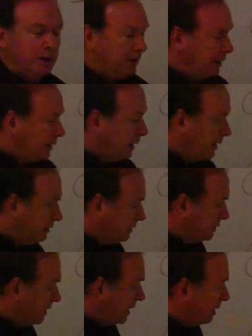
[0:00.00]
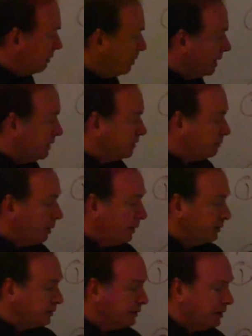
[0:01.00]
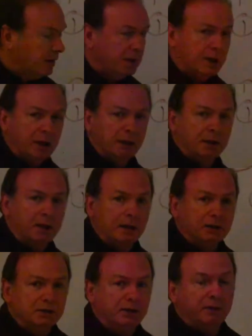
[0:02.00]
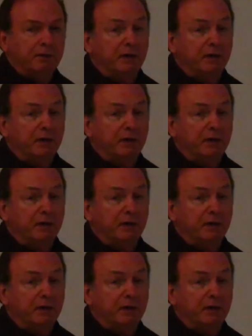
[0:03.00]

in case it's needed to be dispersed in the case of a